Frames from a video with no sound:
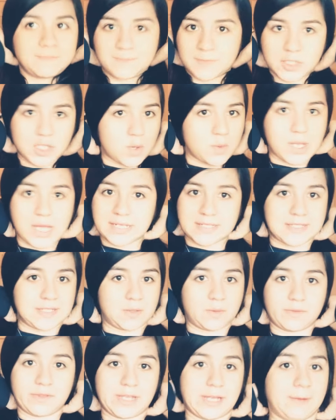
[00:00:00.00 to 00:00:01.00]
don't cut a
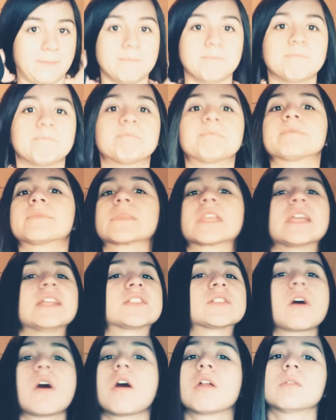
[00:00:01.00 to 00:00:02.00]
single thing.
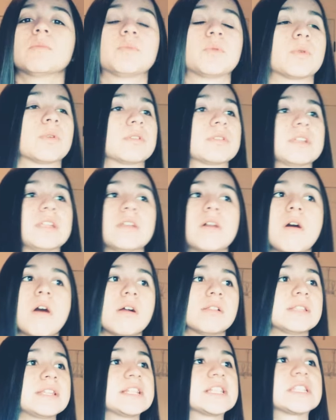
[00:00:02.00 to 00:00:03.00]
It's all important, it
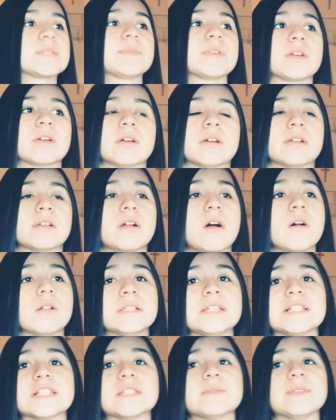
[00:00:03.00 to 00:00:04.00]
all needs to be heard, all
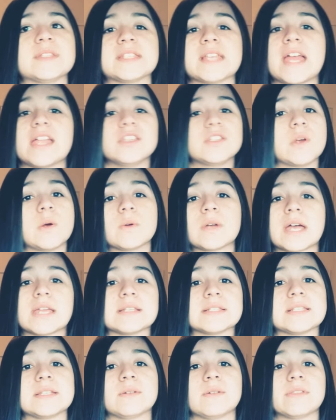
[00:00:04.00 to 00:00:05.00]
needs to be said, don't cut
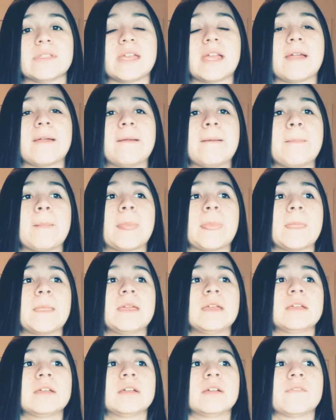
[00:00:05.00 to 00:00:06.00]
a single thing.
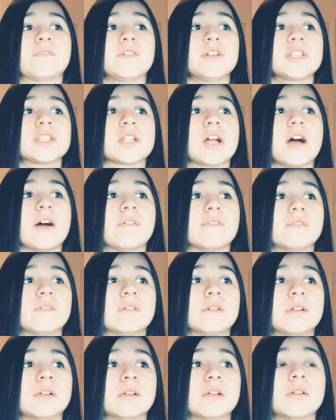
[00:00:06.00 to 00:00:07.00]
First off,
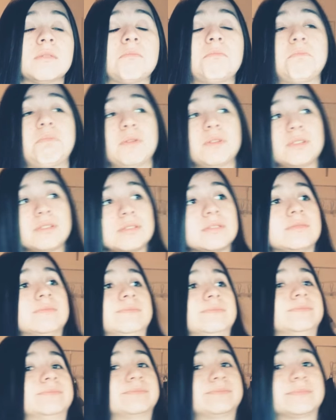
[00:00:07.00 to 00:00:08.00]

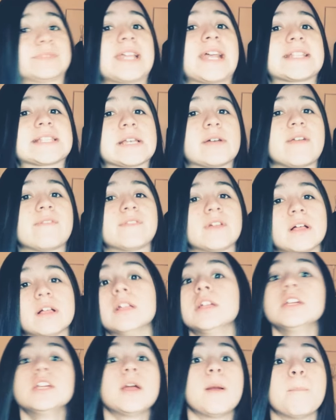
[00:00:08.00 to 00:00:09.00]
that's how I felt.
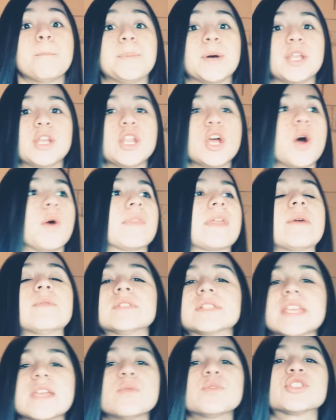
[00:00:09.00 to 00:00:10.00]
But no, that
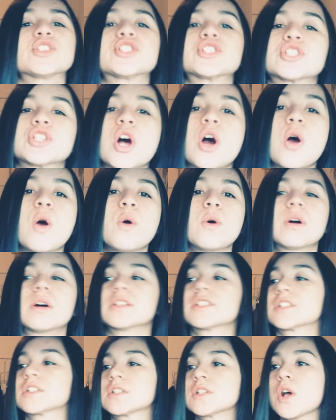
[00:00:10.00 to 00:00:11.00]
was, it was so,
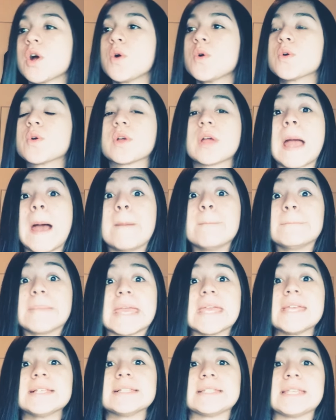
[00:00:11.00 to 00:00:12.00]
so
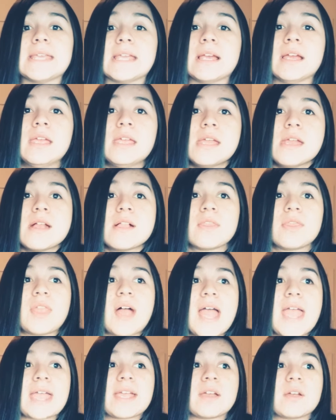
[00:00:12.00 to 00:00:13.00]
amazing.
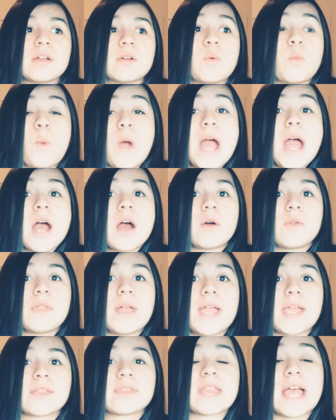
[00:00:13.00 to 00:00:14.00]
Like, wow,
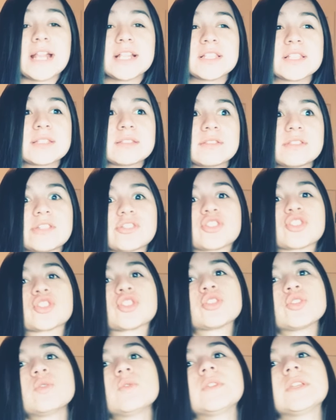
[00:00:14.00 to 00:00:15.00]
like that's
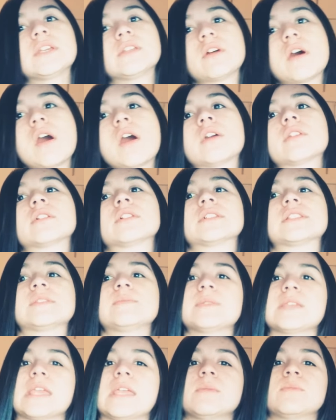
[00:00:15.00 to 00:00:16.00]
truly an honor to
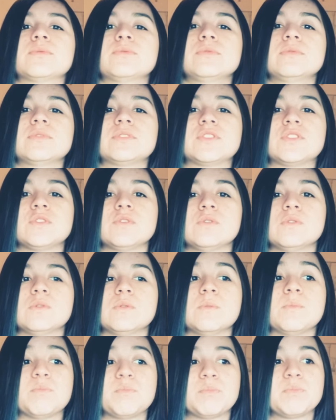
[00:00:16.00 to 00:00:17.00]
be able
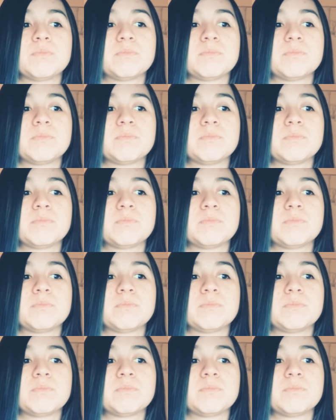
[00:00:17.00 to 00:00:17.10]
to